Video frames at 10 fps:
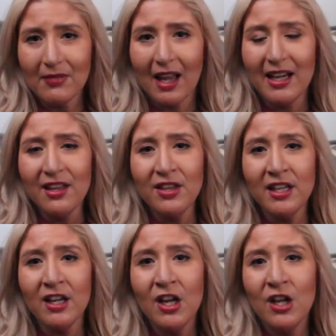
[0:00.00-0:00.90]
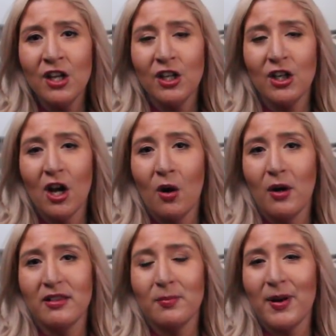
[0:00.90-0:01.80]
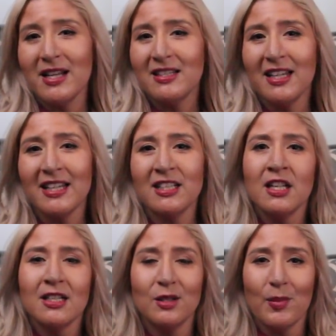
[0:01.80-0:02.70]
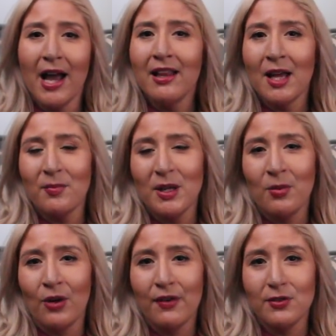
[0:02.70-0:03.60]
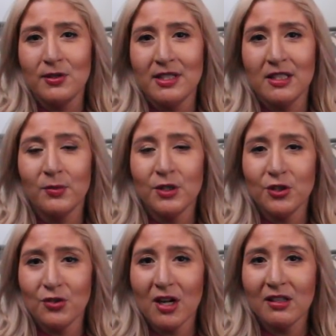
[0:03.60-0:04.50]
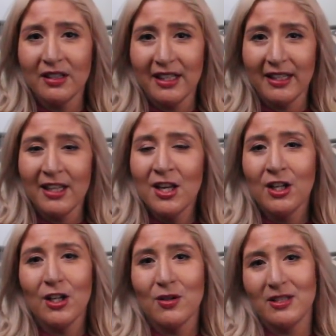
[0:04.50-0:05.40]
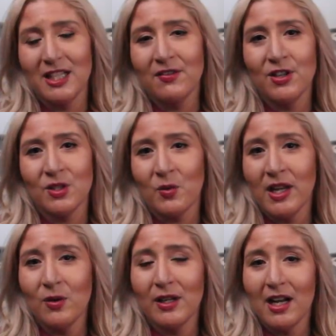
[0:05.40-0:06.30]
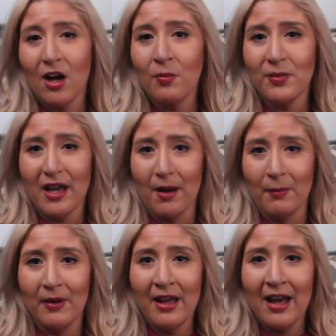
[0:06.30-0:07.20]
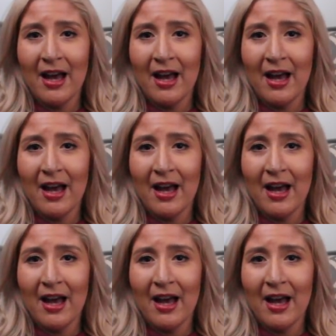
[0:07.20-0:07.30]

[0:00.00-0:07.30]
And I think, you know, the best thing is smile at people. If you see someone struggling, you know, see if there's a way you can help them.